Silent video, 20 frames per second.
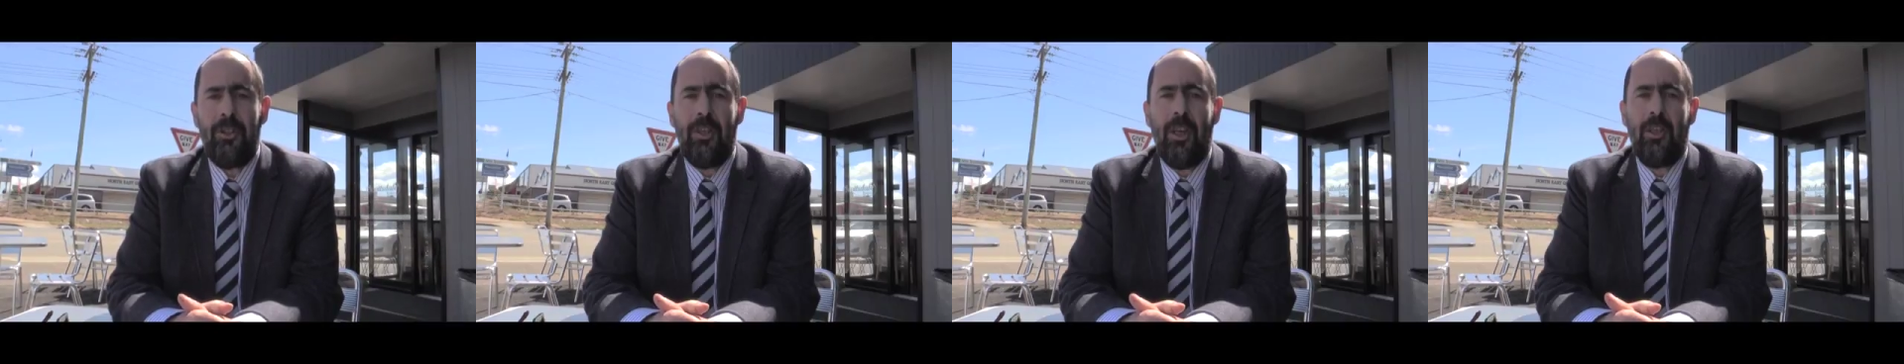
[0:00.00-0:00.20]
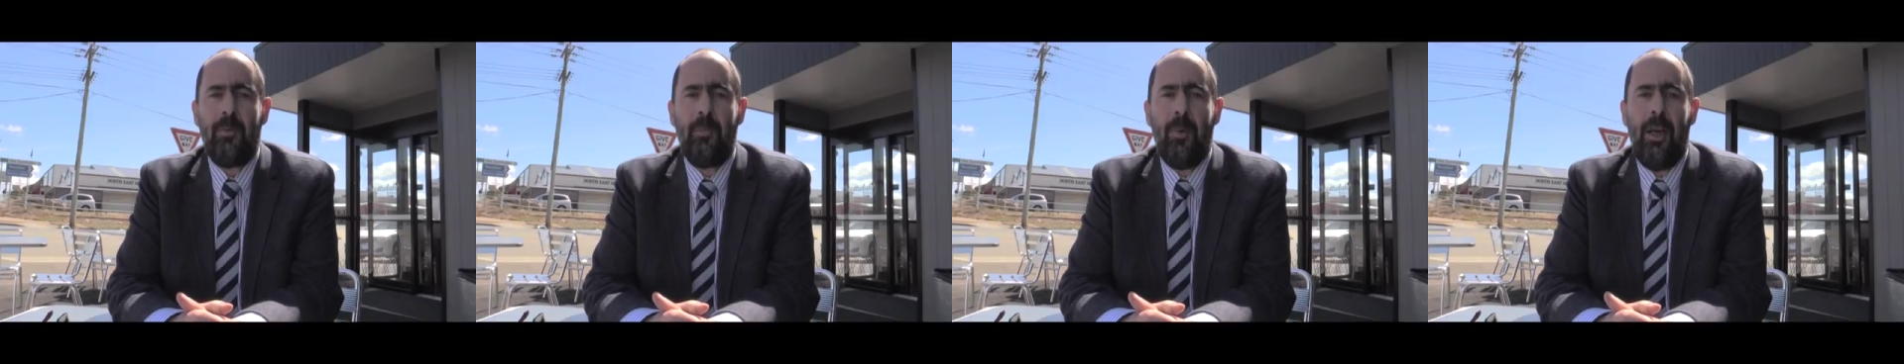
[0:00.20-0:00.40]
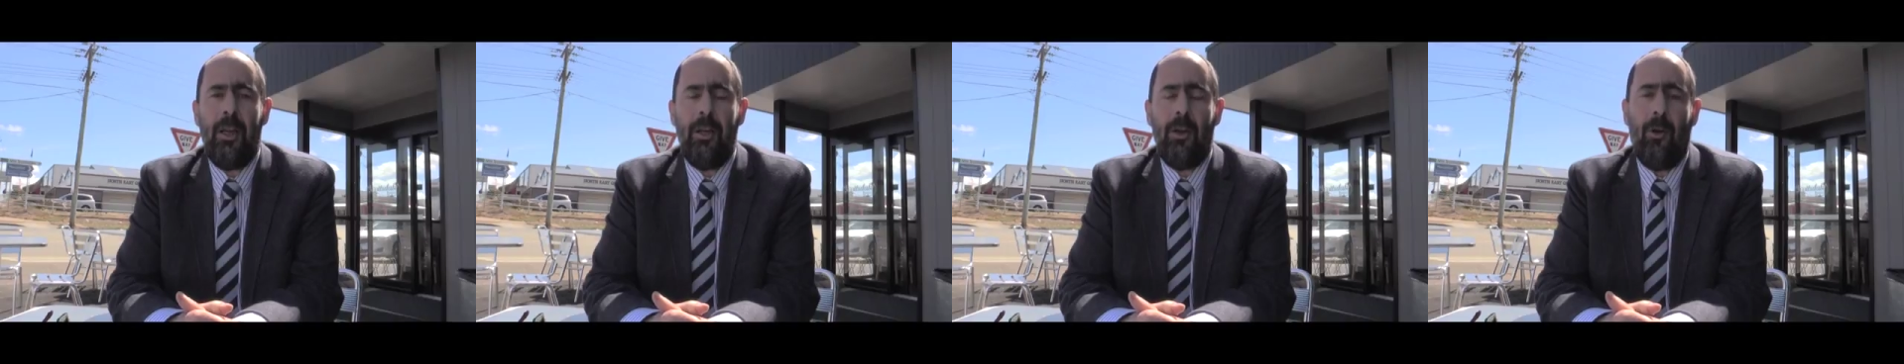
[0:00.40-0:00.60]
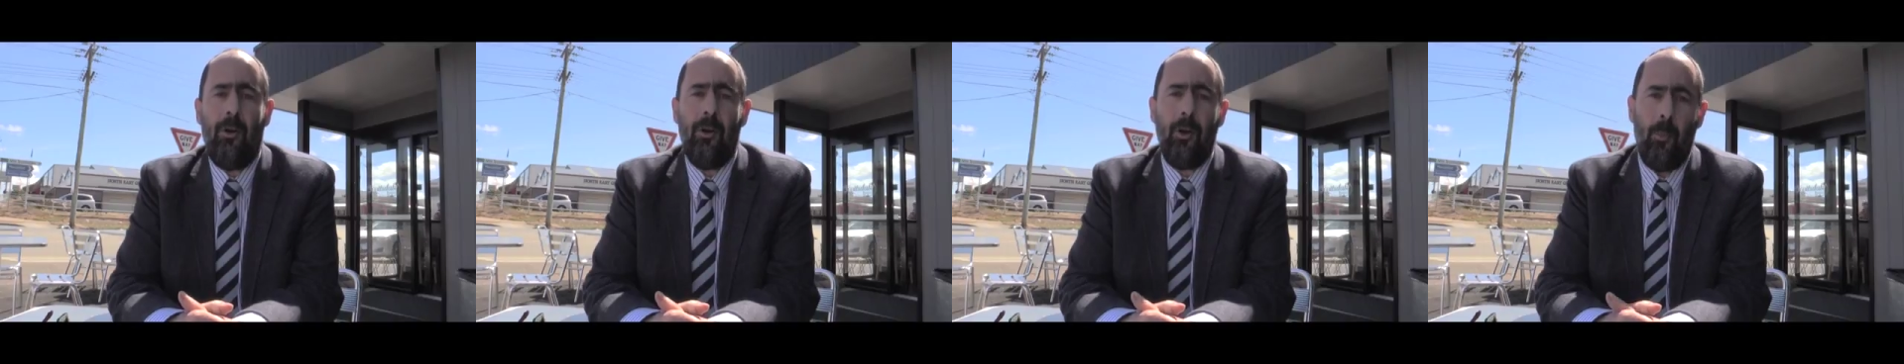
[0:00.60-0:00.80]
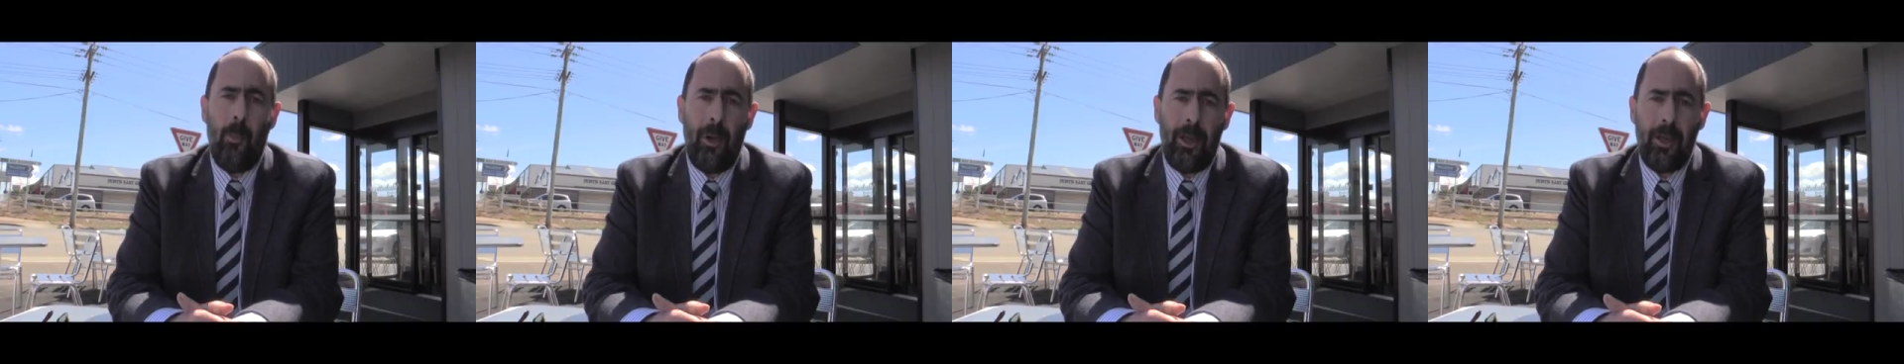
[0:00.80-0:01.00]
Tasmania
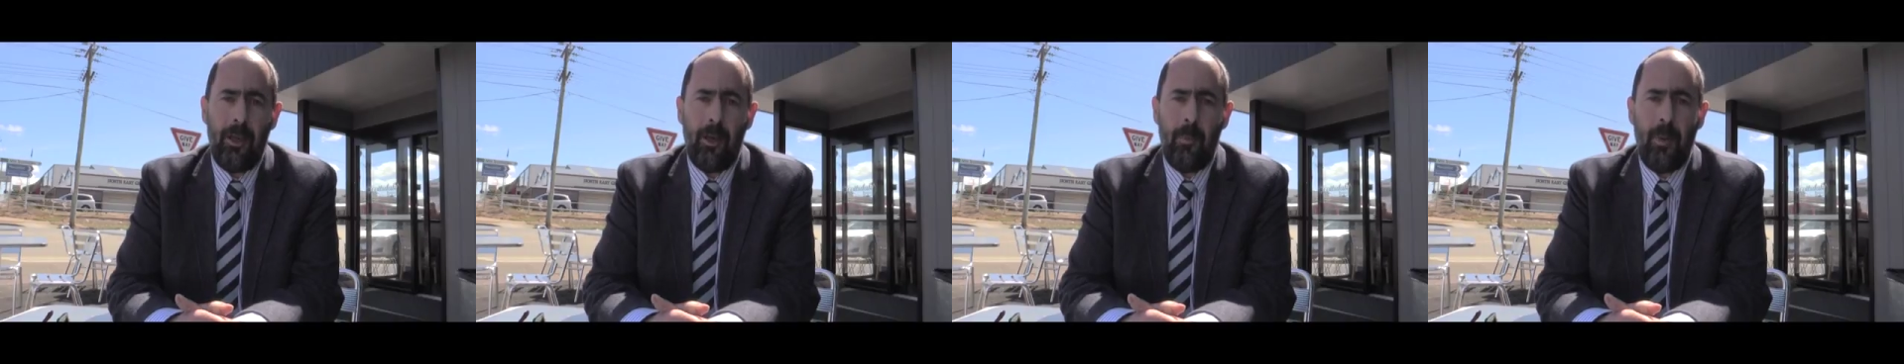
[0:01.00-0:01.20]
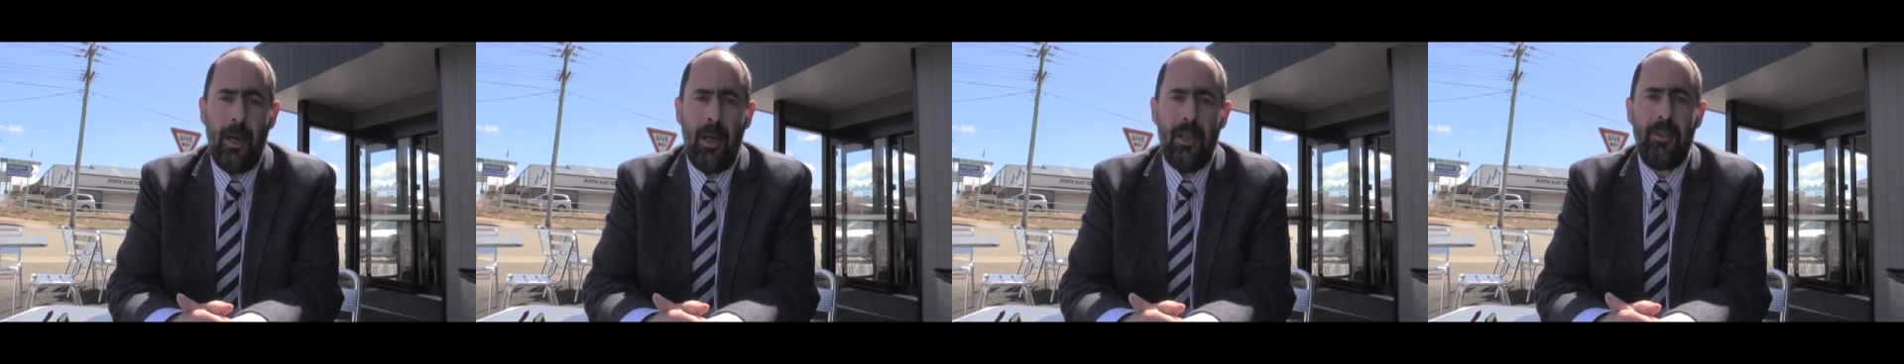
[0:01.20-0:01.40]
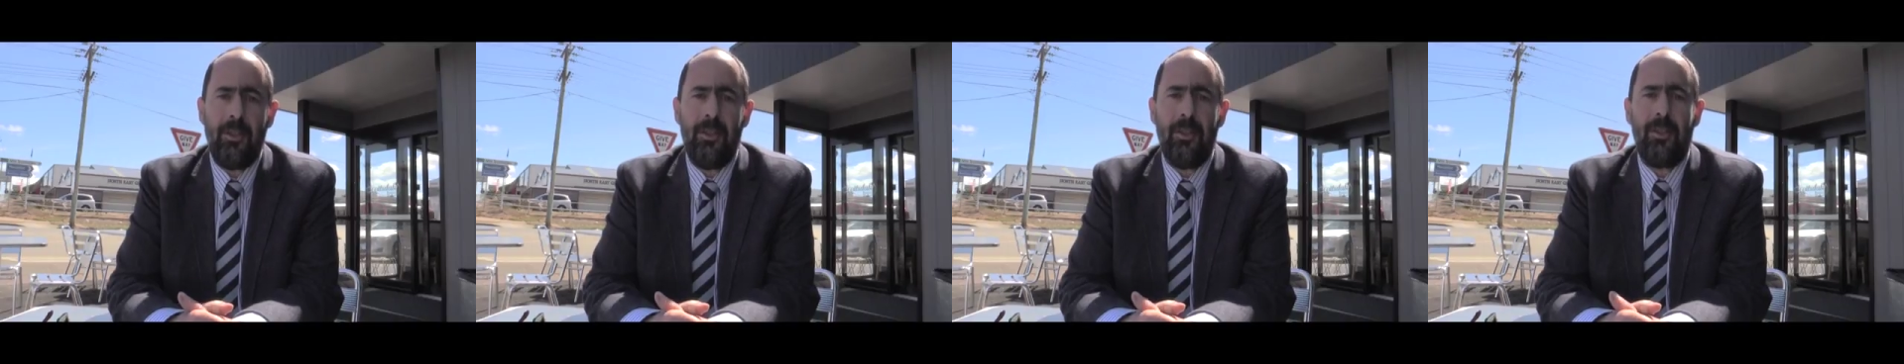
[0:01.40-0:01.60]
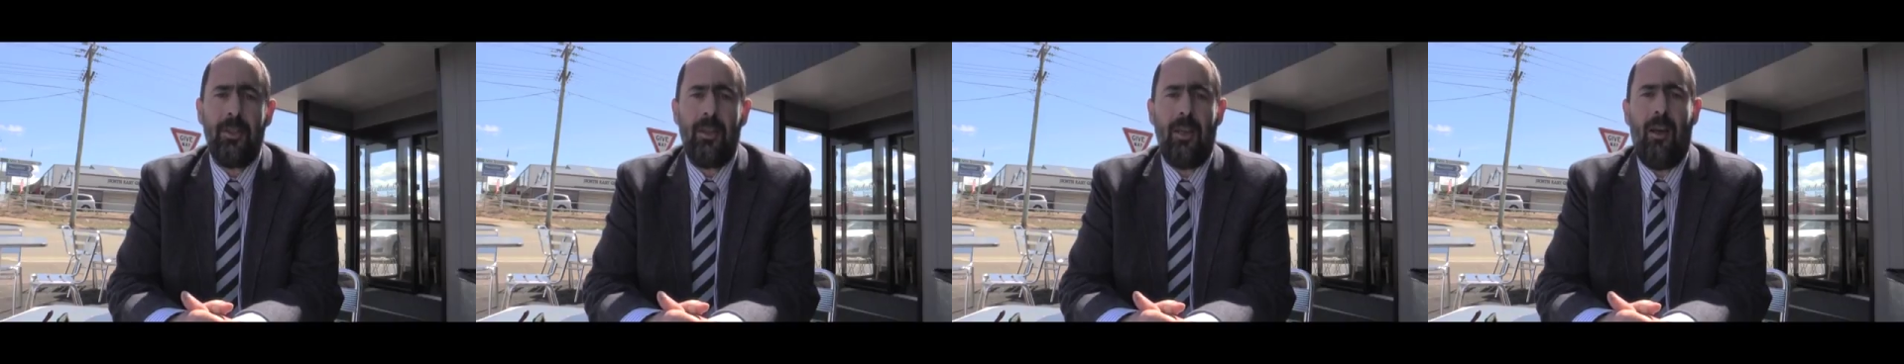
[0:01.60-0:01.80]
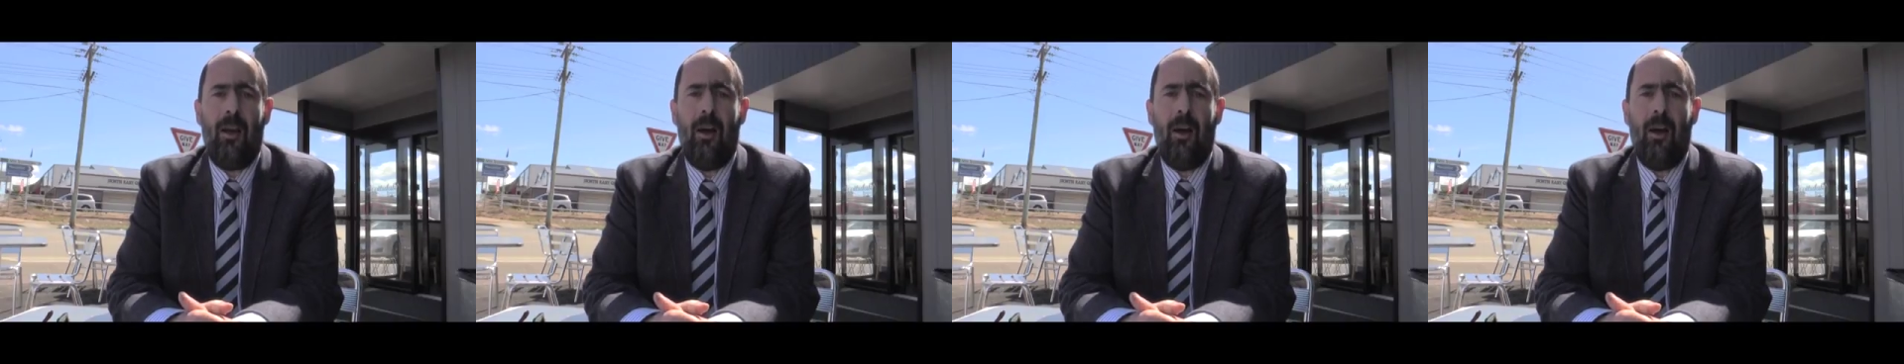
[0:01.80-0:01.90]
on a regular basis.